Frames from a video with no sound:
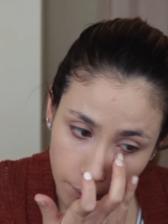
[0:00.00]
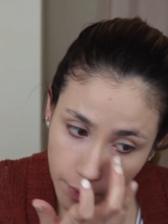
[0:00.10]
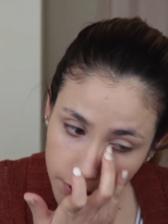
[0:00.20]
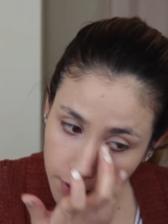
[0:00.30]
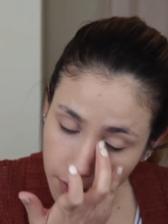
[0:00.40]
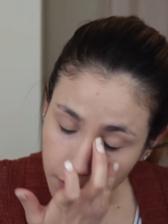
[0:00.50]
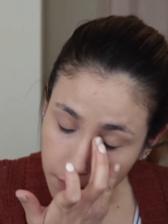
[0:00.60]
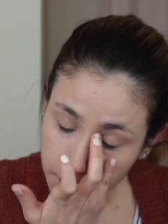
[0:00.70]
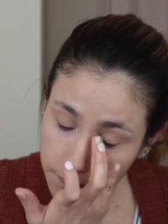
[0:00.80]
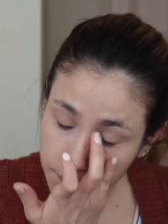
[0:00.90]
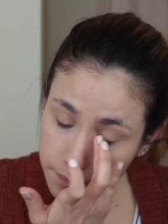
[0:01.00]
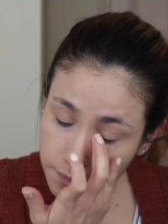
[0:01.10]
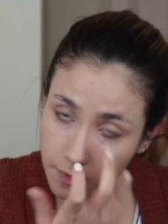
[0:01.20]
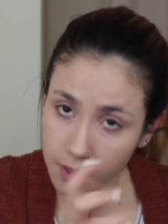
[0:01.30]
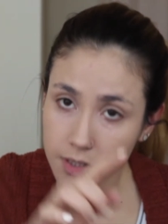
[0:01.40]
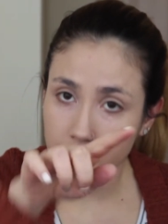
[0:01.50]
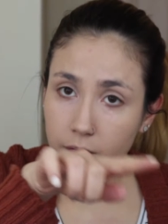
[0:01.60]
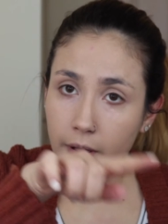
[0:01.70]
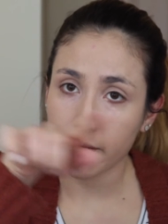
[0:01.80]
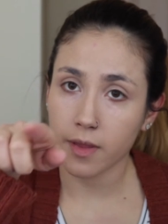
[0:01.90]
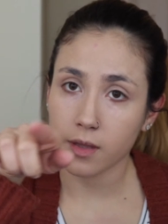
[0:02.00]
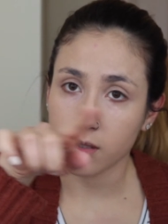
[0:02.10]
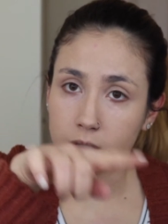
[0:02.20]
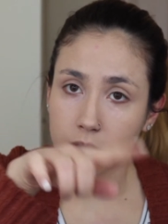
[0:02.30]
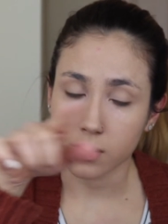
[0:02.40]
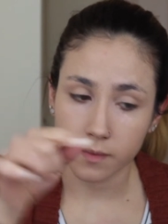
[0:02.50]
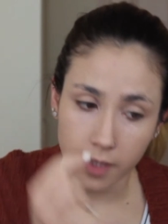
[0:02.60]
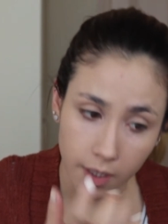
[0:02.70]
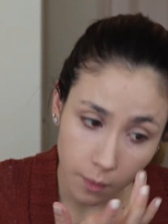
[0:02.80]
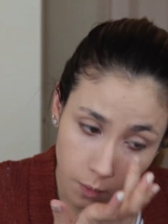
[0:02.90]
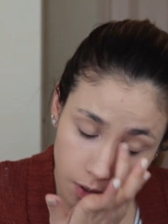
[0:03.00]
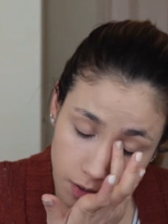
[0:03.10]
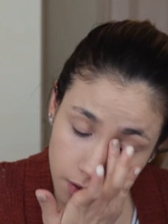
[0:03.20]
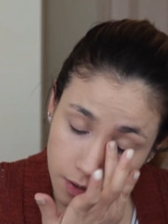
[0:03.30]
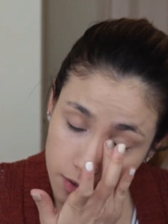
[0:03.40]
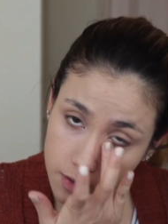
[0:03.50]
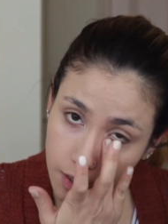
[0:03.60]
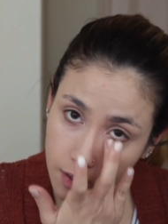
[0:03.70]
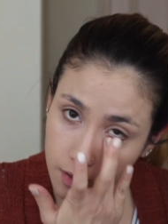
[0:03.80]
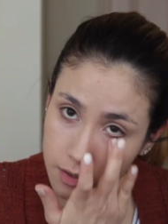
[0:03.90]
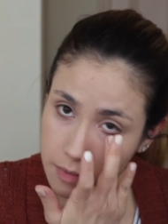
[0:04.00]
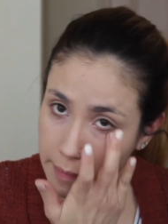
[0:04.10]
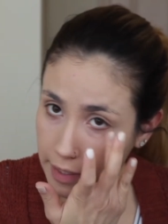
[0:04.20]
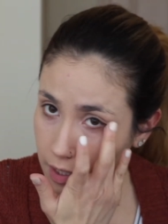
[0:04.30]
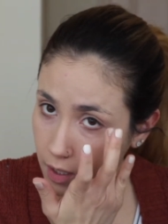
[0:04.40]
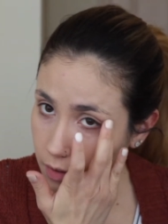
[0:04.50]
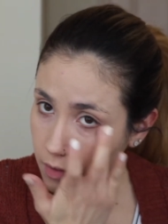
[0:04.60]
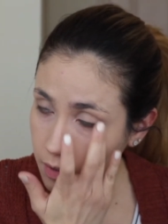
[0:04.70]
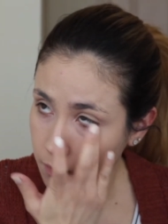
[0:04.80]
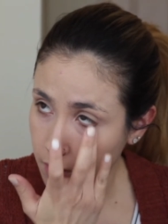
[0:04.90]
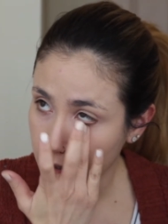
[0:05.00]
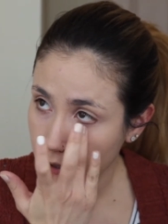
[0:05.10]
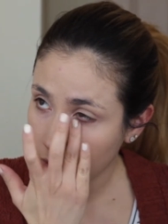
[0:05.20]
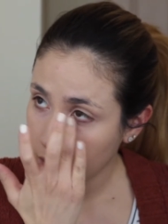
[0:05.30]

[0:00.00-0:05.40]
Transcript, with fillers: But the instead of having like the curvy wand, it's like a spiky looking one.